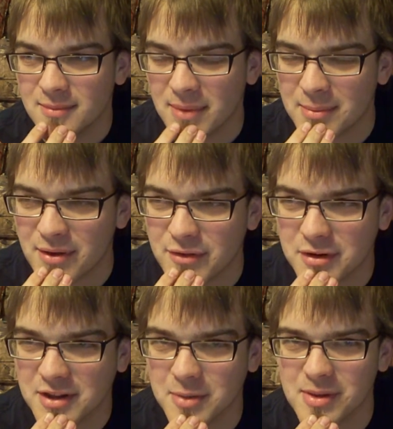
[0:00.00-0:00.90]
Man, my feet
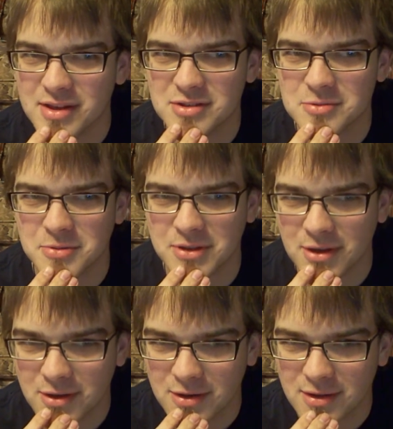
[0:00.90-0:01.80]
are killing me. These shoes really
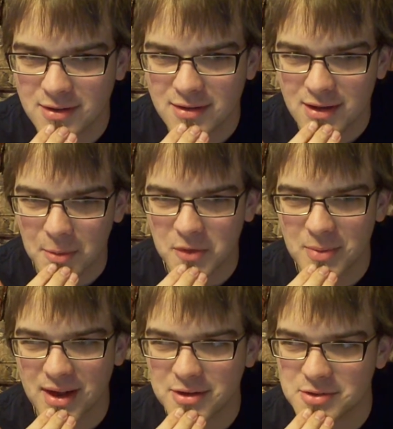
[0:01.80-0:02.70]
hurt. I wonder if
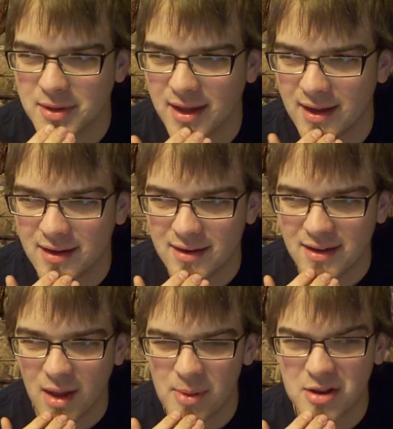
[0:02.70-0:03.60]
my hair's okay.
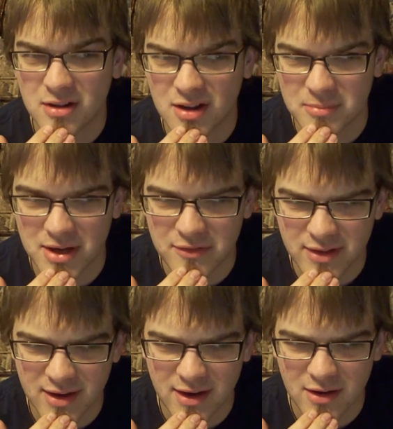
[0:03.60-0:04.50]
I paid a lot of money for
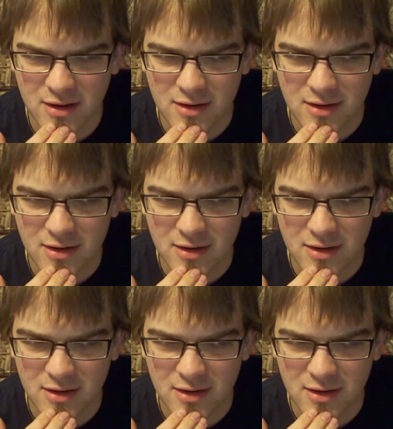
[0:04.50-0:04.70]
that hair.